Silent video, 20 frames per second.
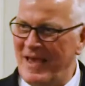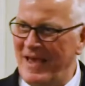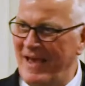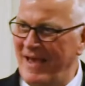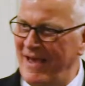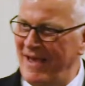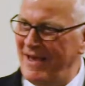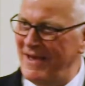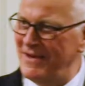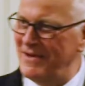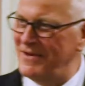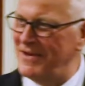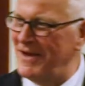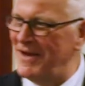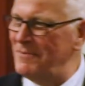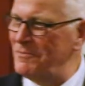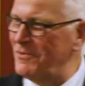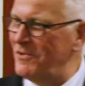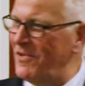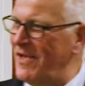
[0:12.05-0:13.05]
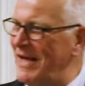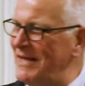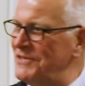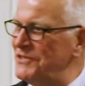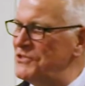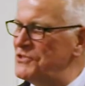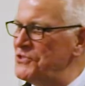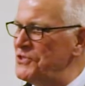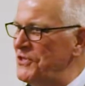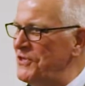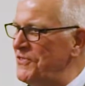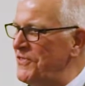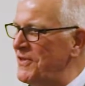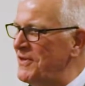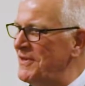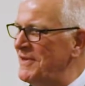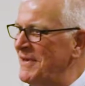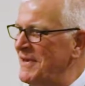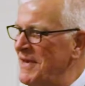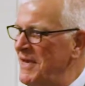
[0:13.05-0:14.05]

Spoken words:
And I'm glad to see that